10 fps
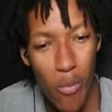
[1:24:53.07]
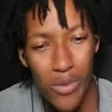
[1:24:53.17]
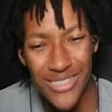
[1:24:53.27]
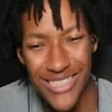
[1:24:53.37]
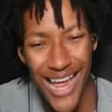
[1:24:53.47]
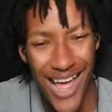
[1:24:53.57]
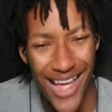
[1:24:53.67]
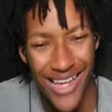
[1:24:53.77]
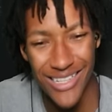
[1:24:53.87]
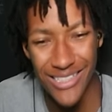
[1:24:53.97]
was
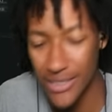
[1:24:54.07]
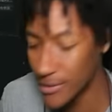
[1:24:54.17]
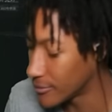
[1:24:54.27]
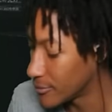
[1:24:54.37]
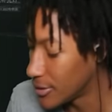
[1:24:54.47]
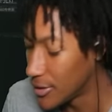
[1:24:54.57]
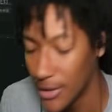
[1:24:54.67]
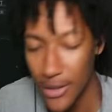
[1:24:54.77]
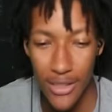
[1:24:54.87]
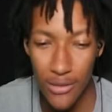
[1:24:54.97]
that? That's
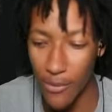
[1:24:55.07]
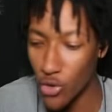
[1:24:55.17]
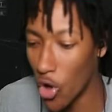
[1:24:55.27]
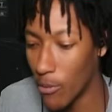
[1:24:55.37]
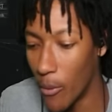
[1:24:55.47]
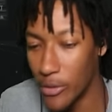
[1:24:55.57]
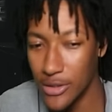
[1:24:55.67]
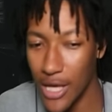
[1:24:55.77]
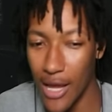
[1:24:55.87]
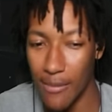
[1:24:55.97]
what I'm talking about with this
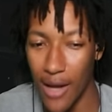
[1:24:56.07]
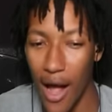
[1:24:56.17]
game. I